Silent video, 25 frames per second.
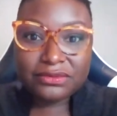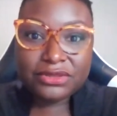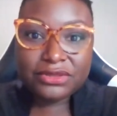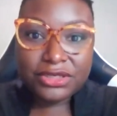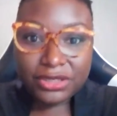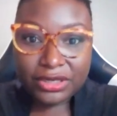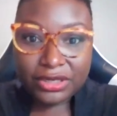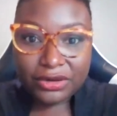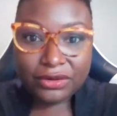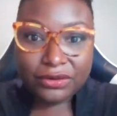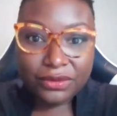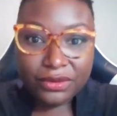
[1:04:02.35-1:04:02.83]

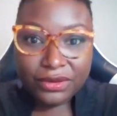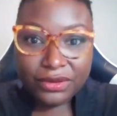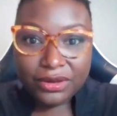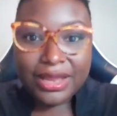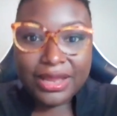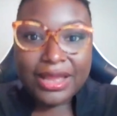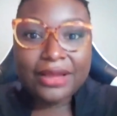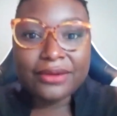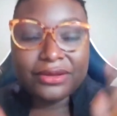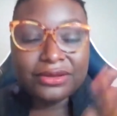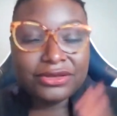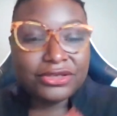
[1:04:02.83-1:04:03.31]

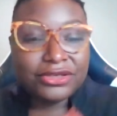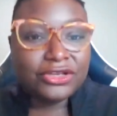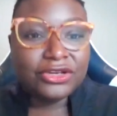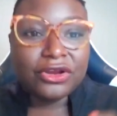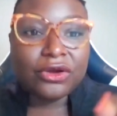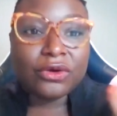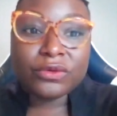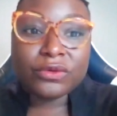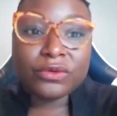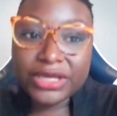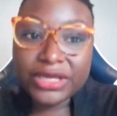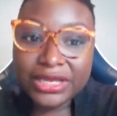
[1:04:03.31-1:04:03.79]

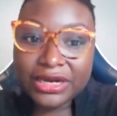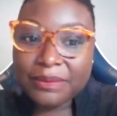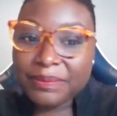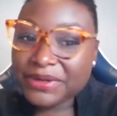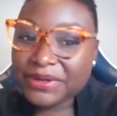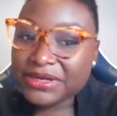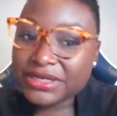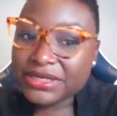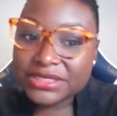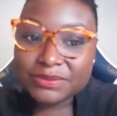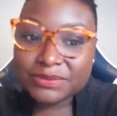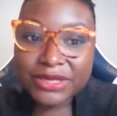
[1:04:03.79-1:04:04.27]
get up
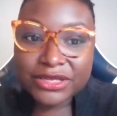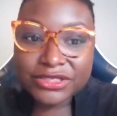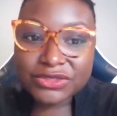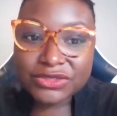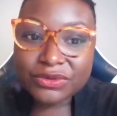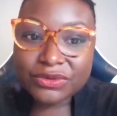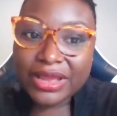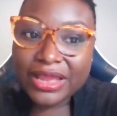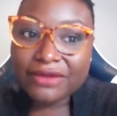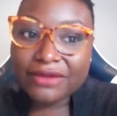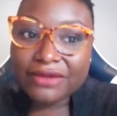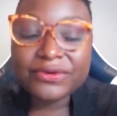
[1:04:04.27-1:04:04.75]
and
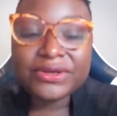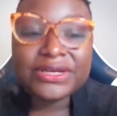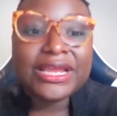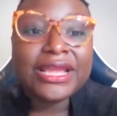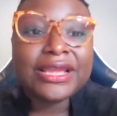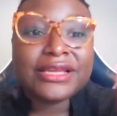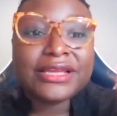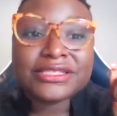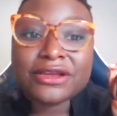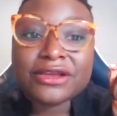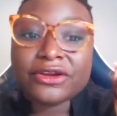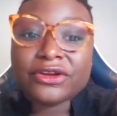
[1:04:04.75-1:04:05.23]
dismantle every
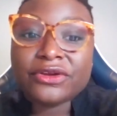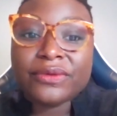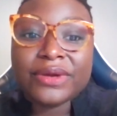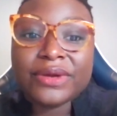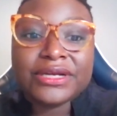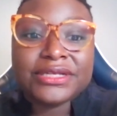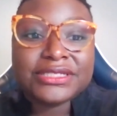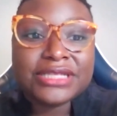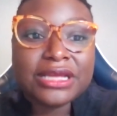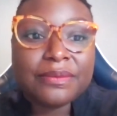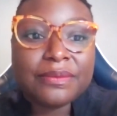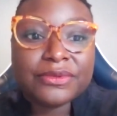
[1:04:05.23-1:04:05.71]
day is our
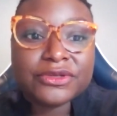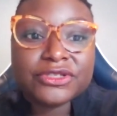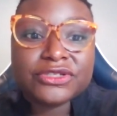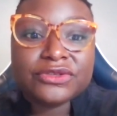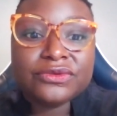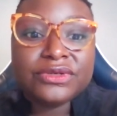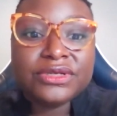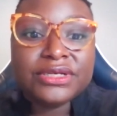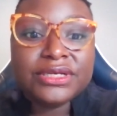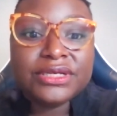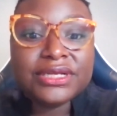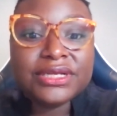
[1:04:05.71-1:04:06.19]
greatest
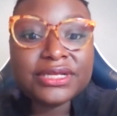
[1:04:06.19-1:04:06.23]
opportunity,